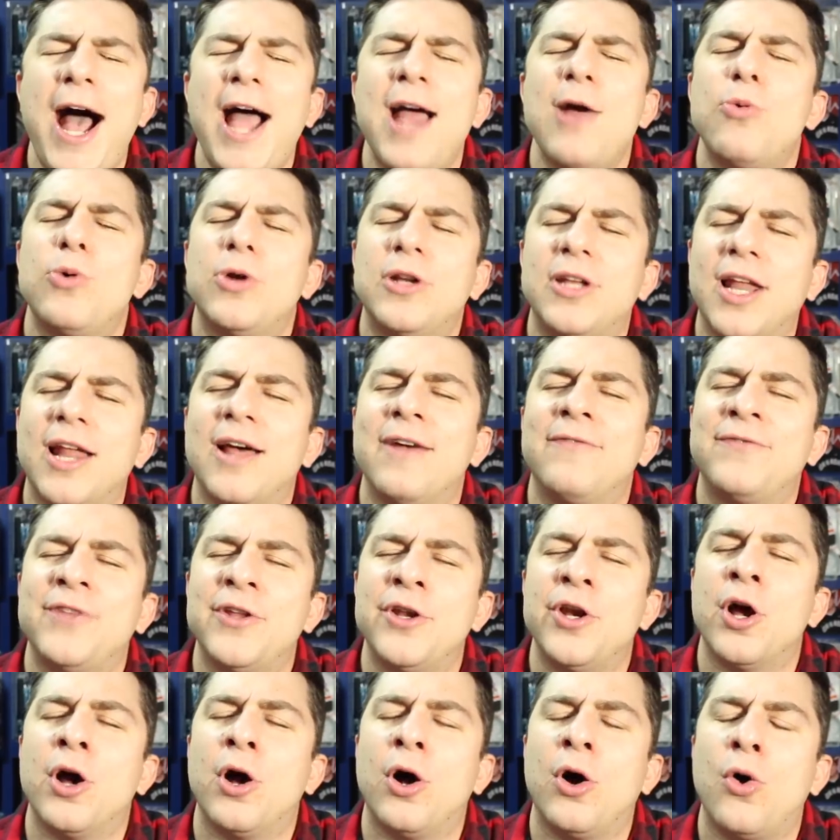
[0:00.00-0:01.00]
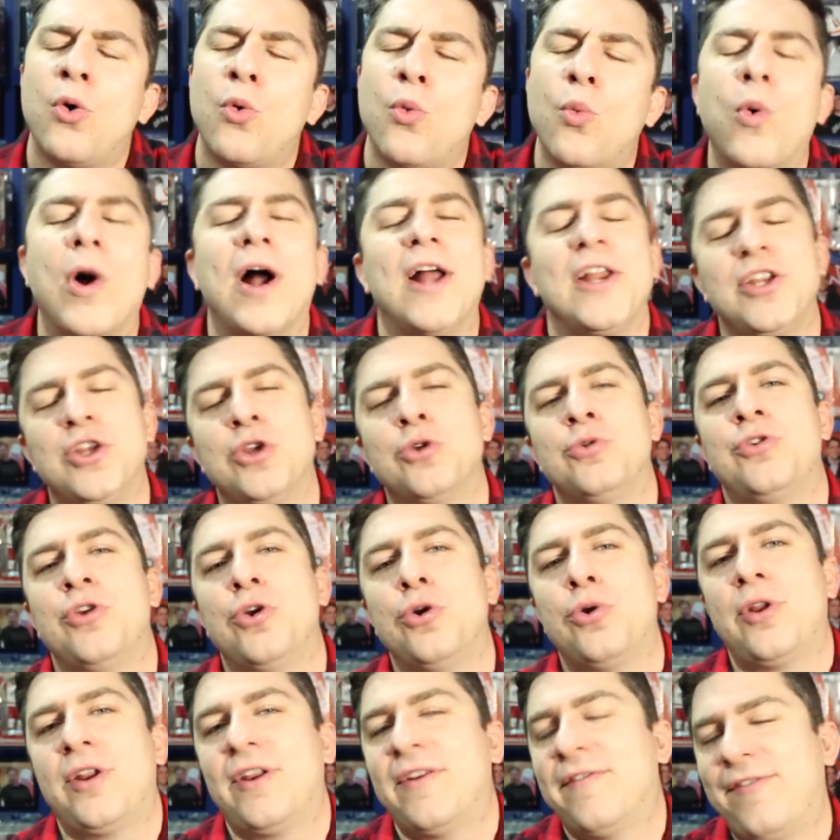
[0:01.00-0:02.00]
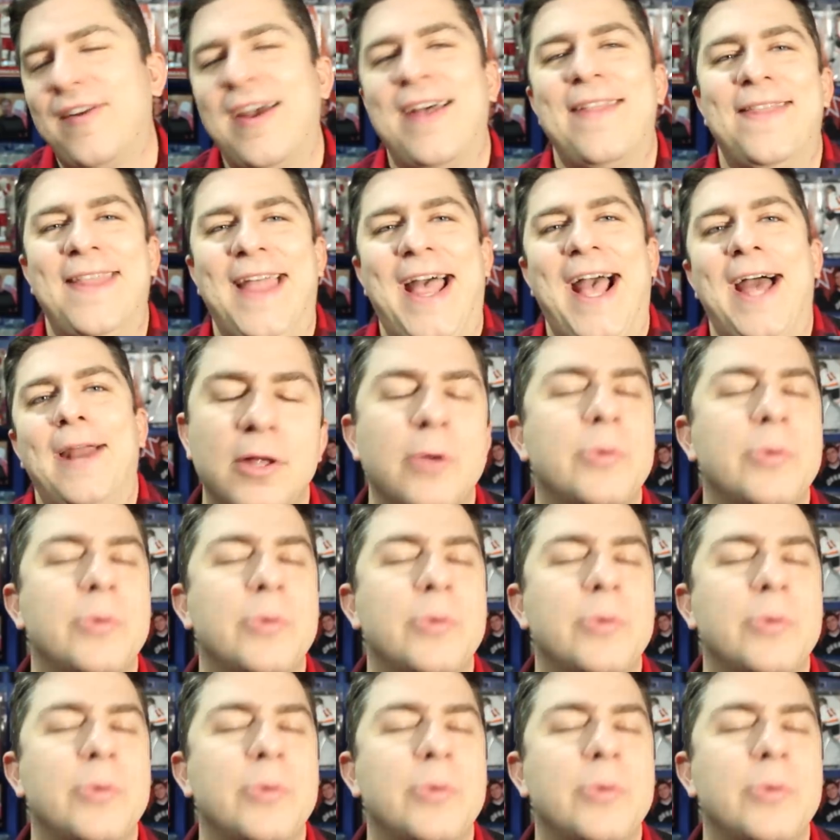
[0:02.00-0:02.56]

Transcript: I would love to know what you do to defend that.